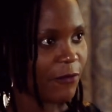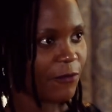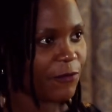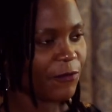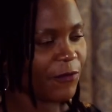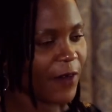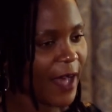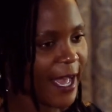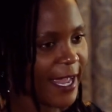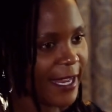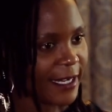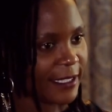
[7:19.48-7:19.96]

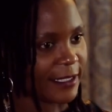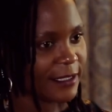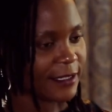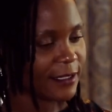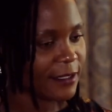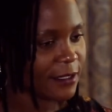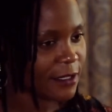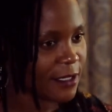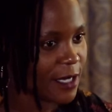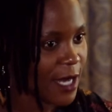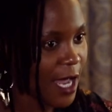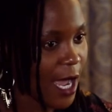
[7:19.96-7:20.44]

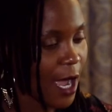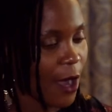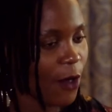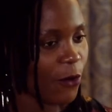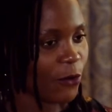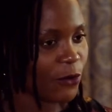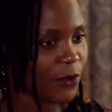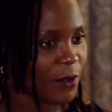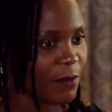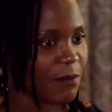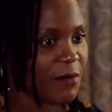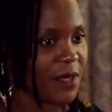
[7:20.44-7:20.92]
find
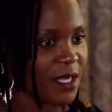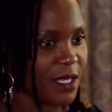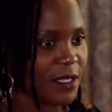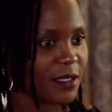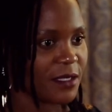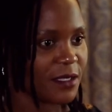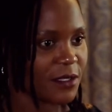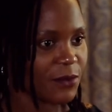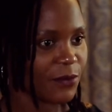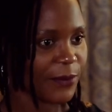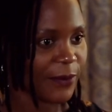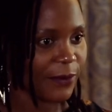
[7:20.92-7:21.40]
now the
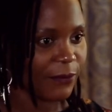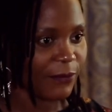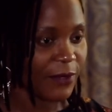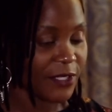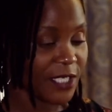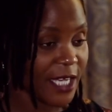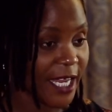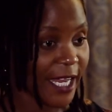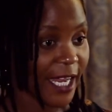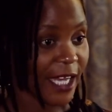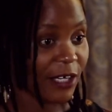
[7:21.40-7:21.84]
means with which